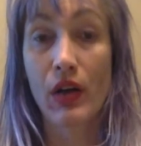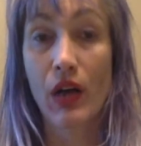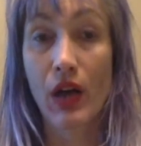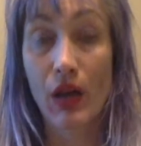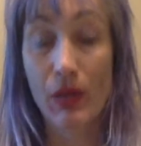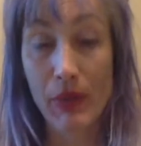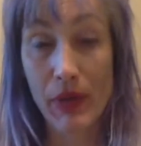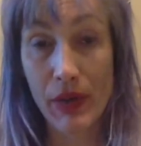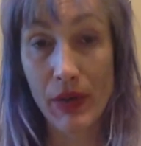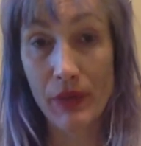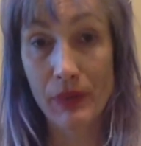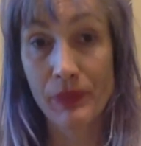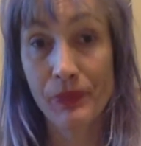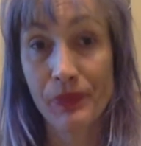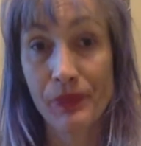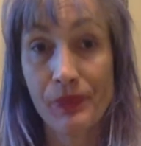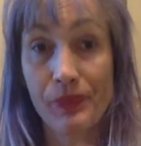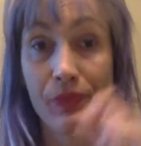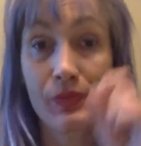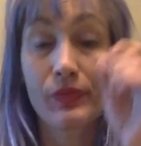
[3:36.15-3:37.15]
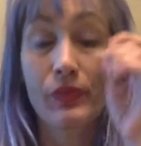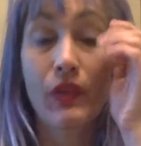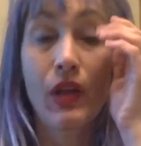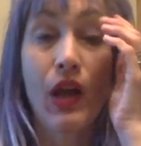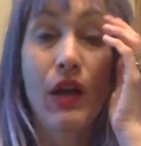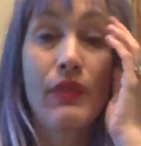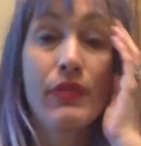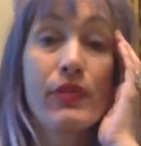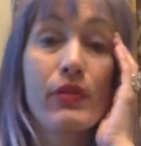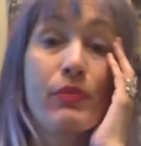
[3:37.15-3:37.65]
I mean,
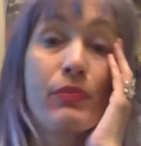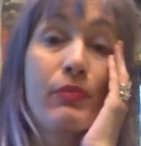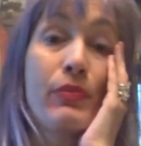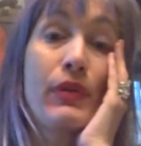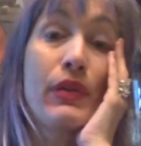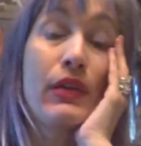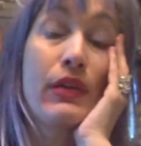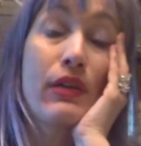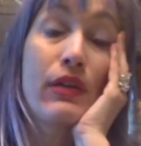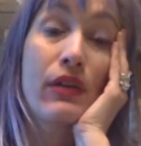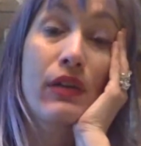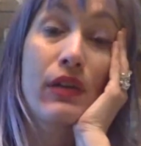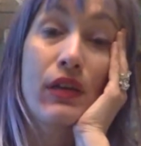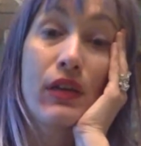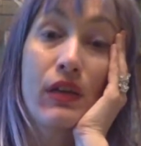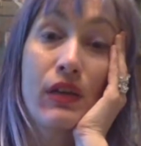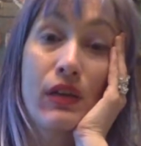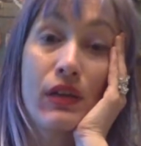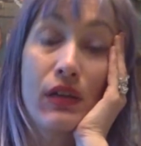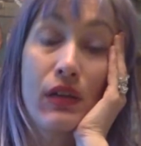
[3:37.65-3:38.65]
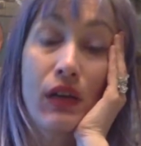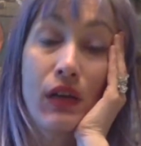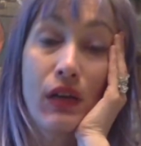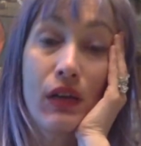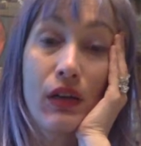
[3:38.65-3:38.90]
after being in